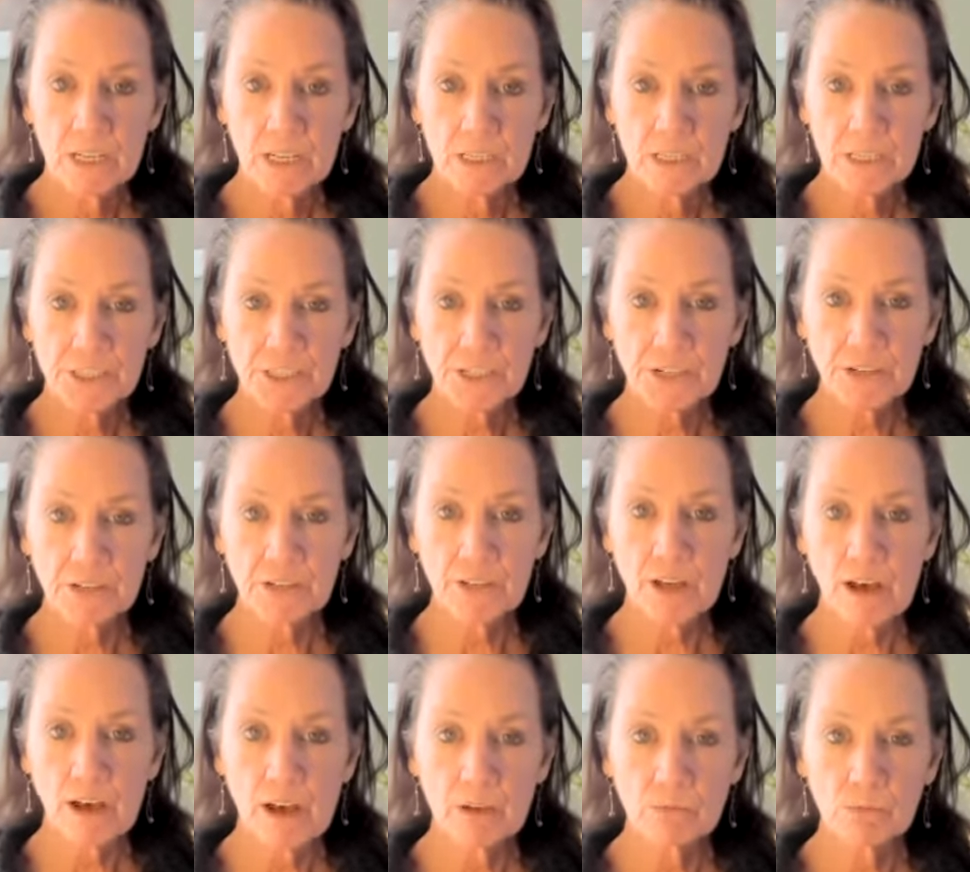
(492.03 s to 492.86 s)
So
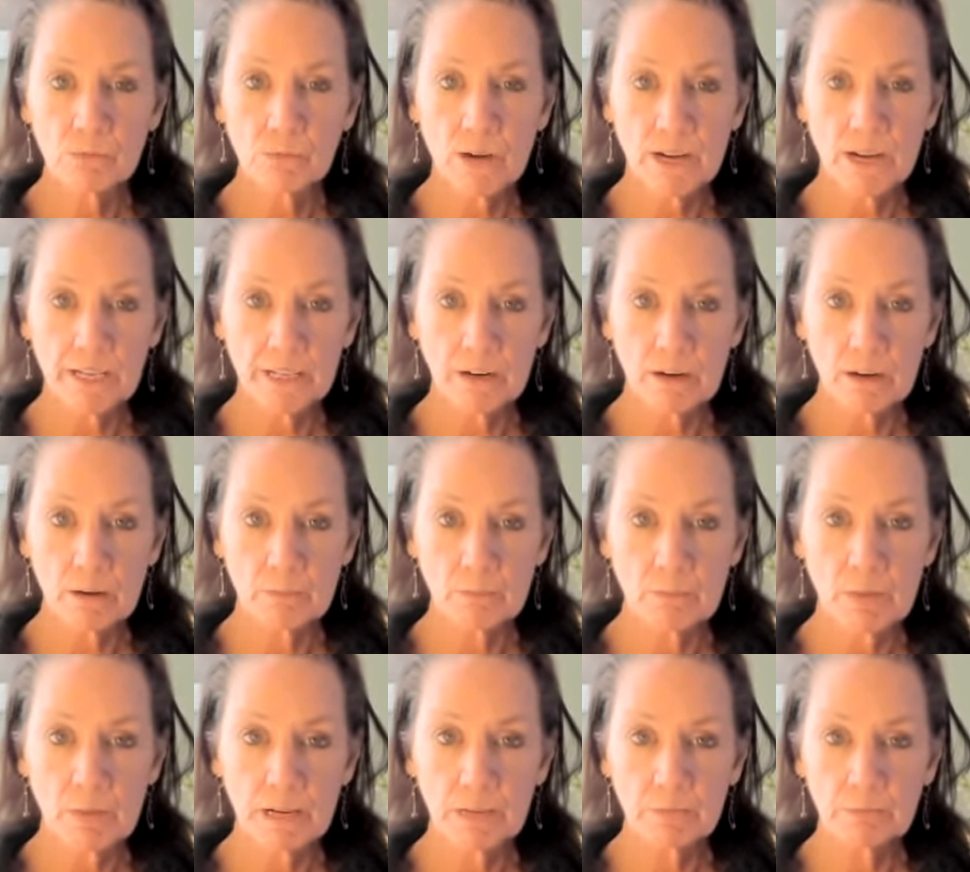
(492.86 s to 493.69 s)
the right
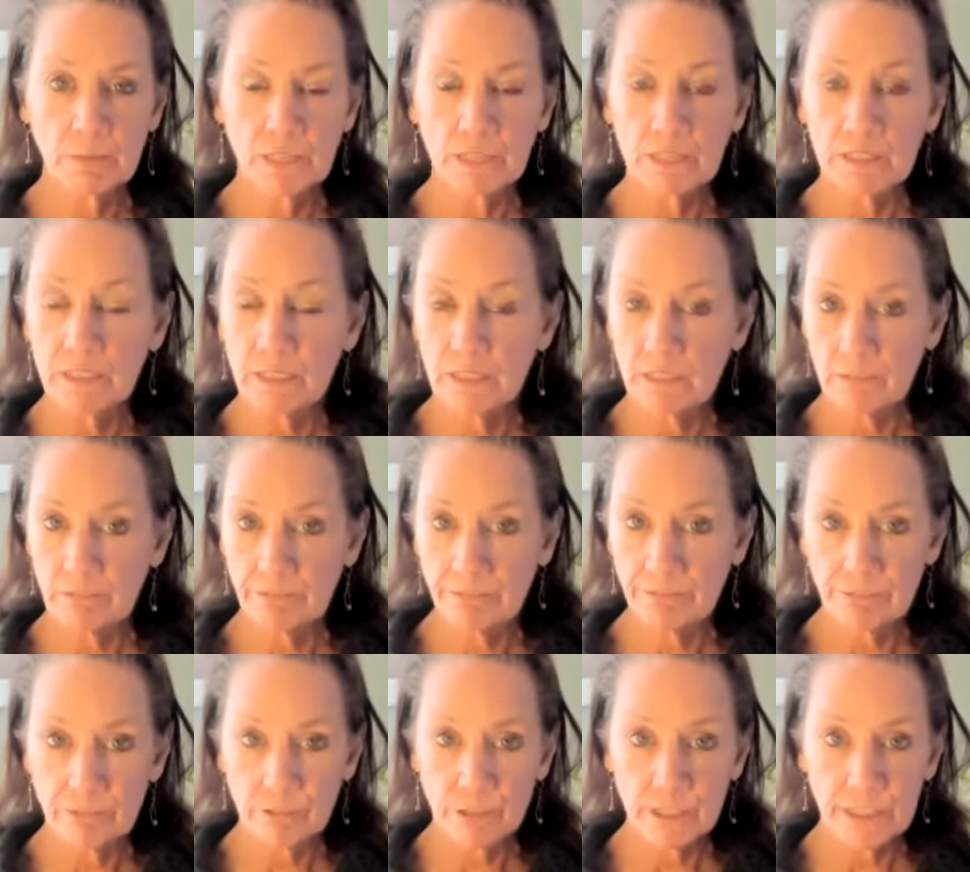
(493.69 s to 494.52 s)
arm might be a little
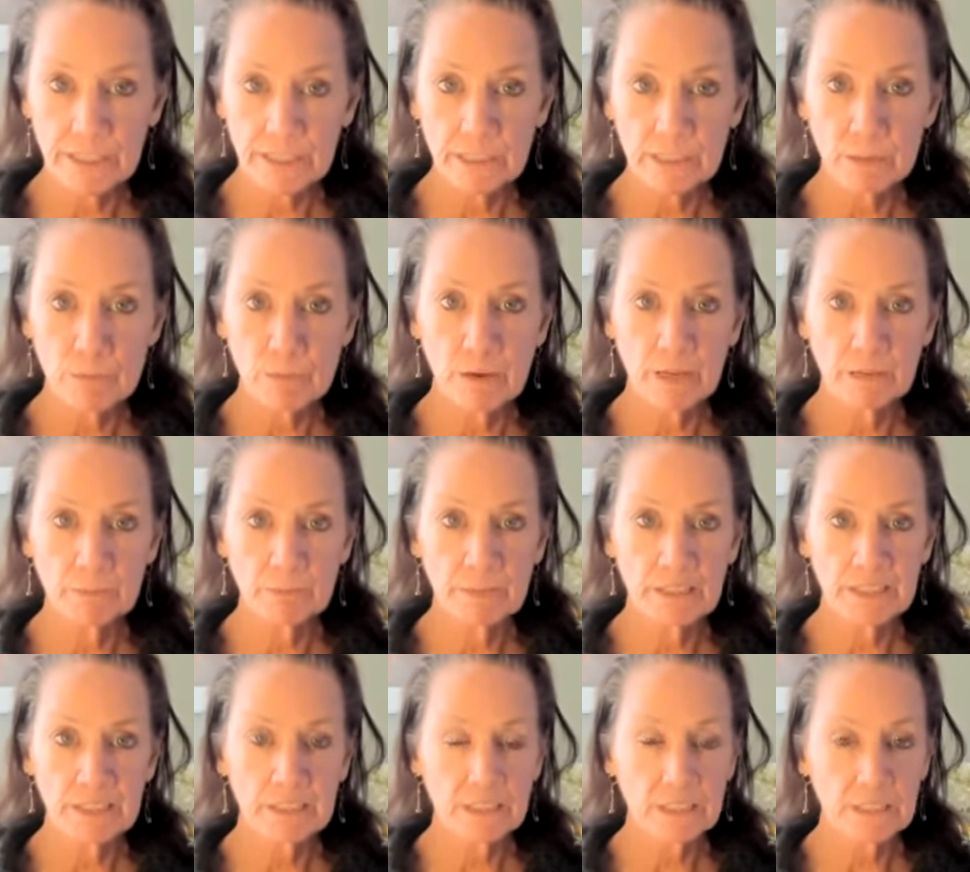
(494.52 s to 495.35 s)
freer, might
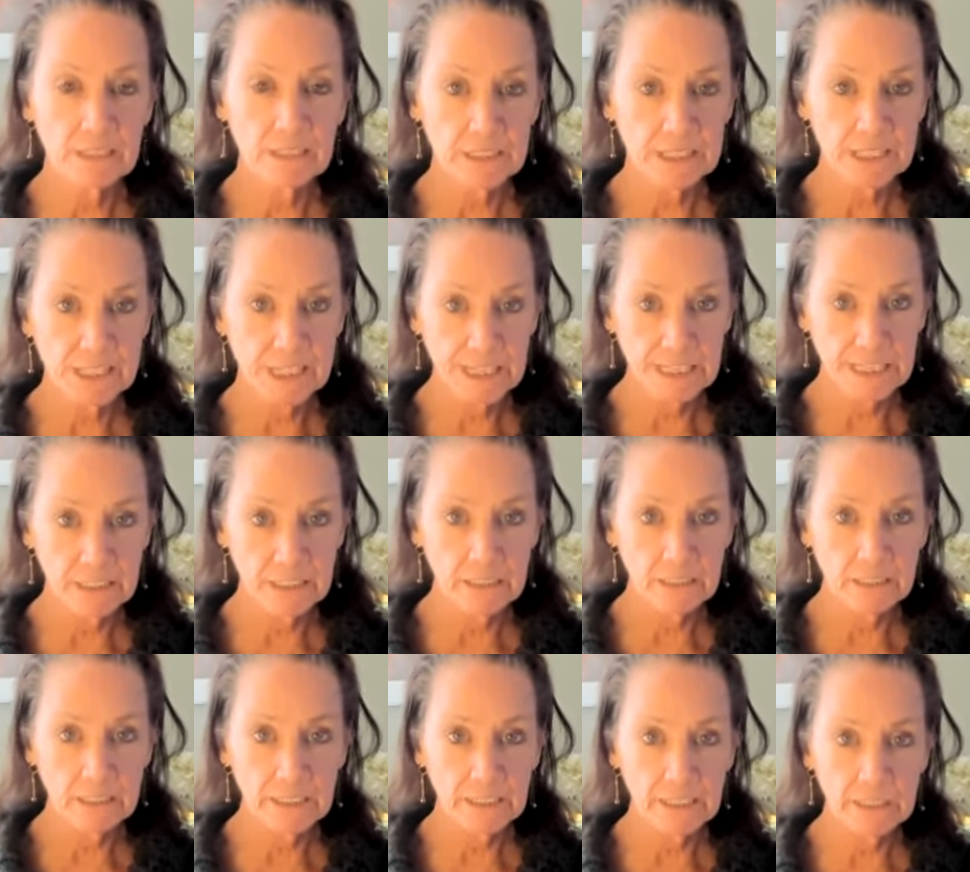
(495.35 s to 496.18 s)
be a little
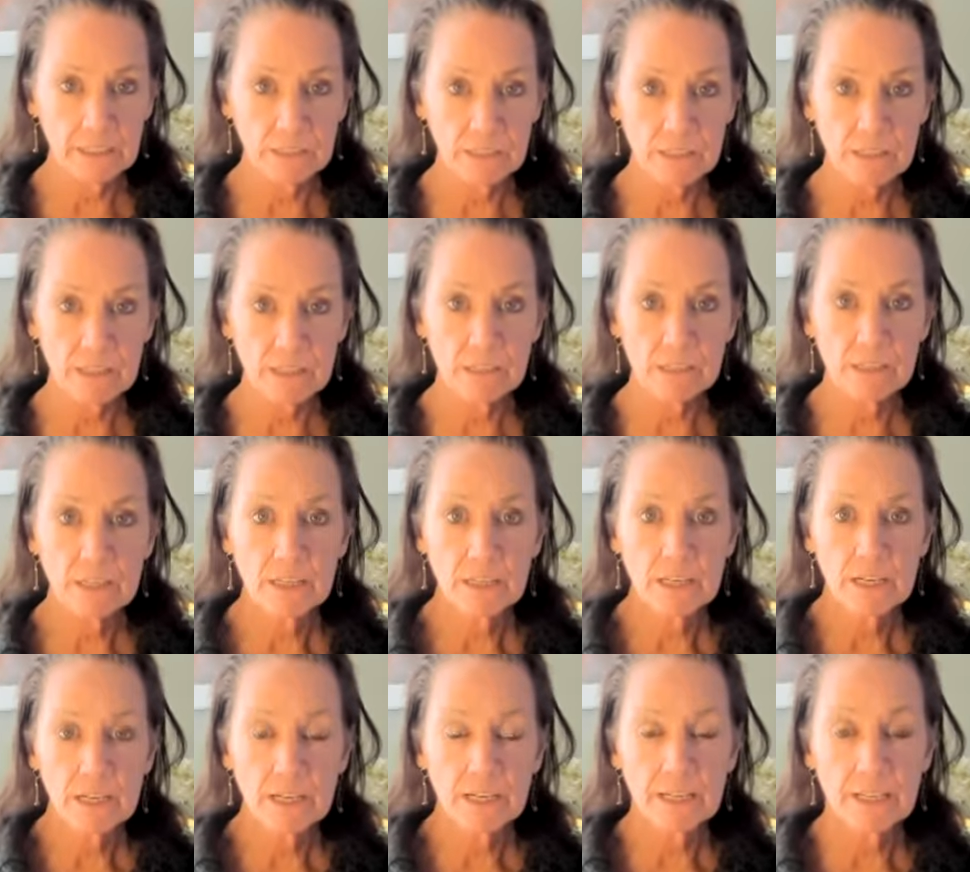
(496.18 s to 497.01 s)
tinglier
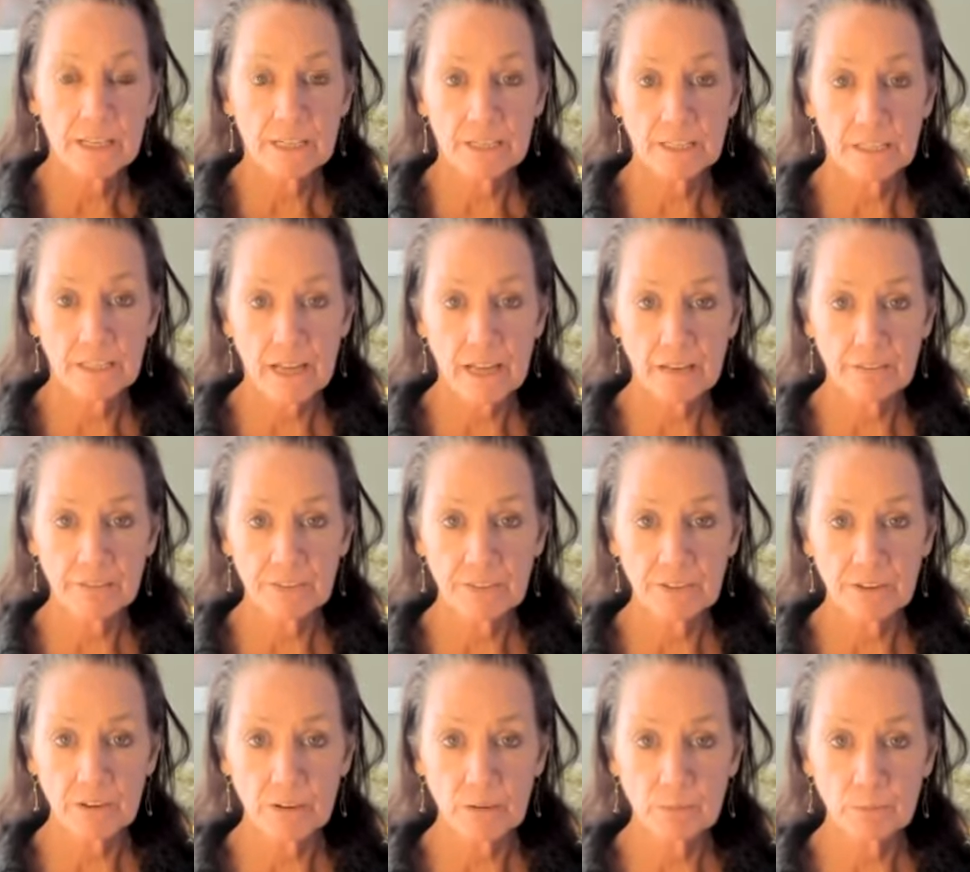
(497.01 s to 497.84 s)
than the
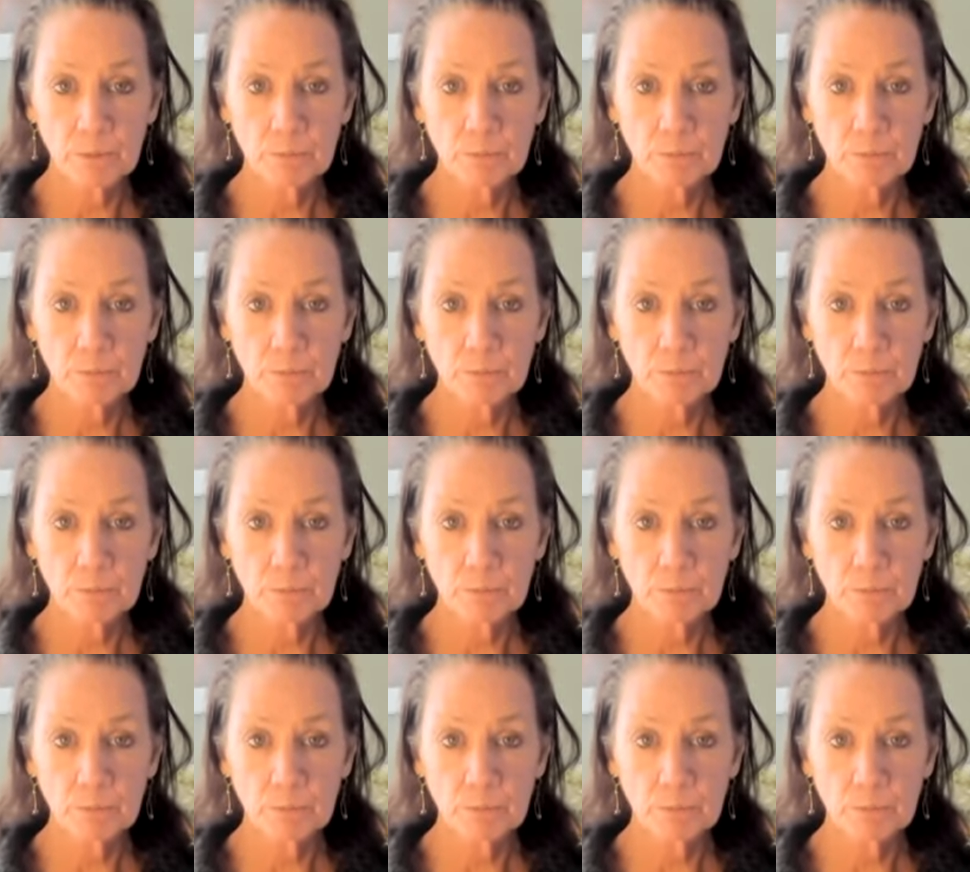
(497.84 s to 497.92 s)
left arm.